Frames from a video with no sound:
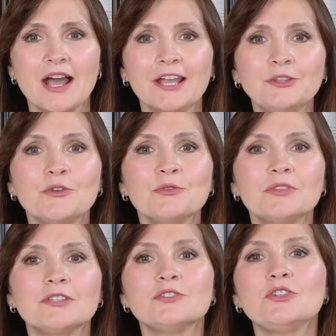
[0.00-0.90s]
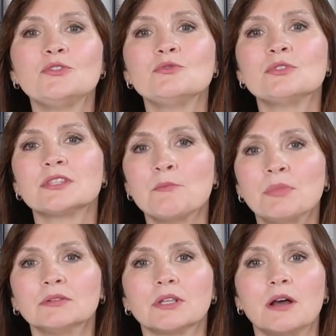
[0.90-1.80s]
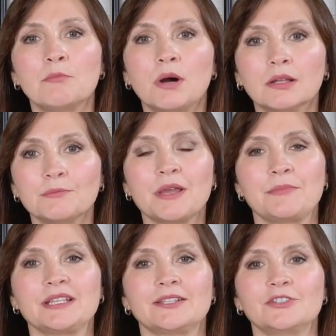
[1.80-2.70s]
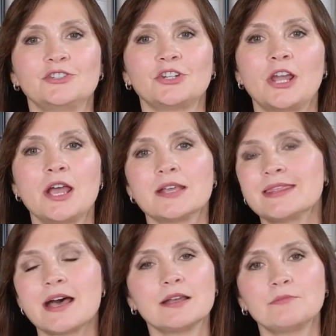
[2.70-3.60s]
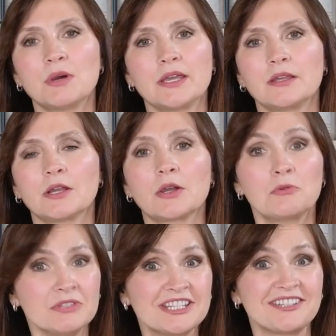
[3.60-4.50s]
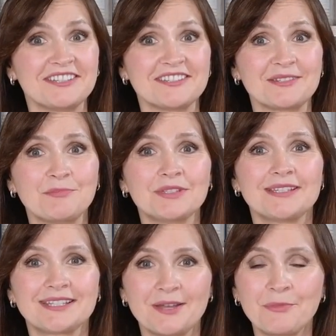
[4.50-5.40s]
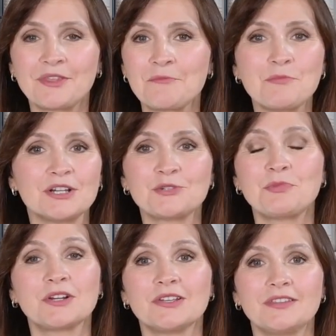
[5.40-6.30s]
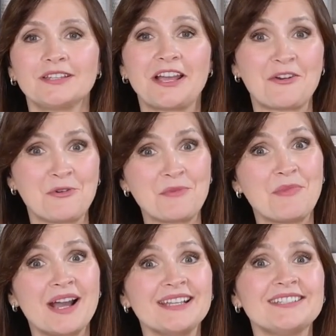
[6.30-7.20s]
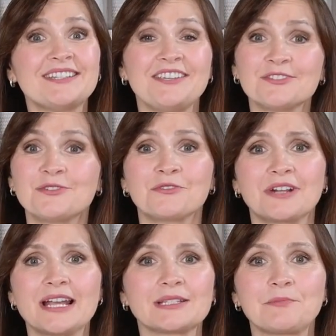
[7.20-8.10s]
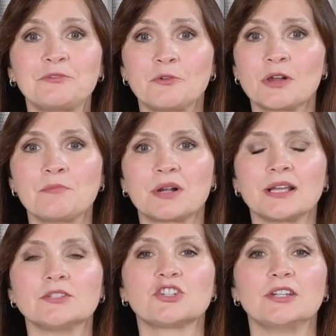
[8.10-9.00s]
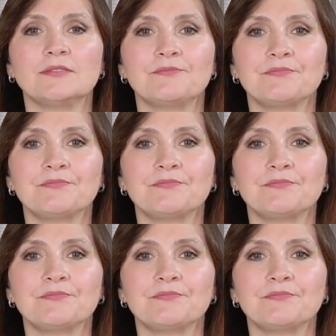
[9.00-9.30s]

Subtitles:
I know that you stumbled upon my message, not by coincidence, but something much bigger than our minds yet to grasp for comprehension.